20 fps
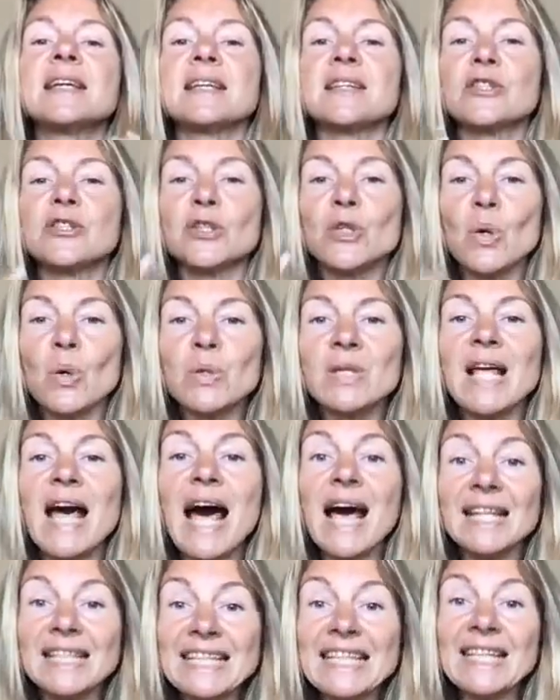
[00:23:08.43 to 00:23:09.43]
so
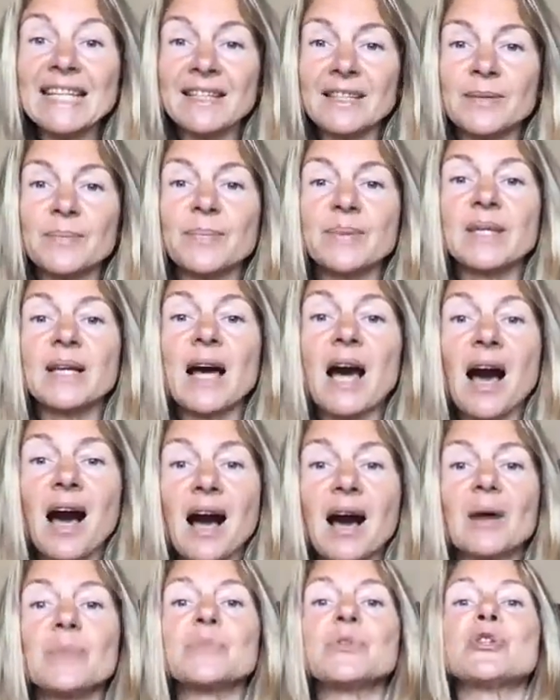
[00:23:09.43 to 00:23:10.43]
that it
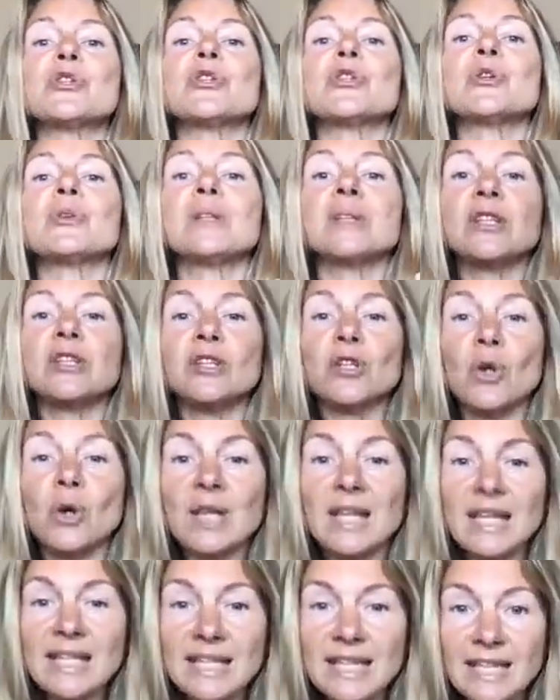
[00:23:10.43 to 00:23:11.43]
becomes your
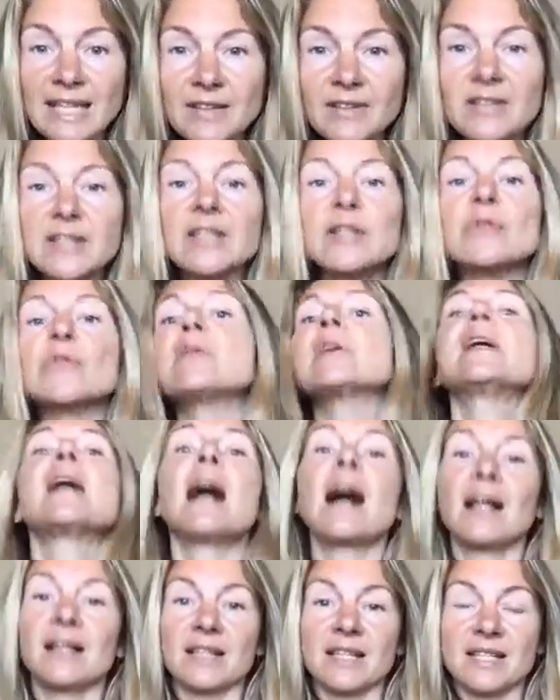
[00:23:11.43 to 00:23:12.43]
living
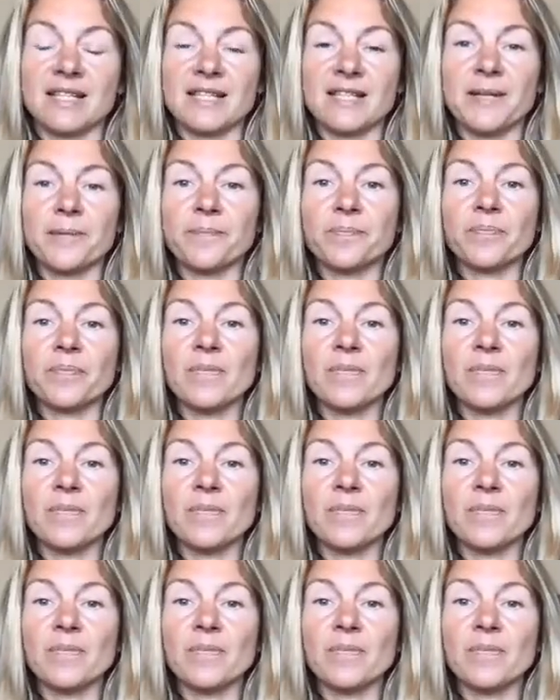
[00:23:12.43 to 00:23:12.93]
reality.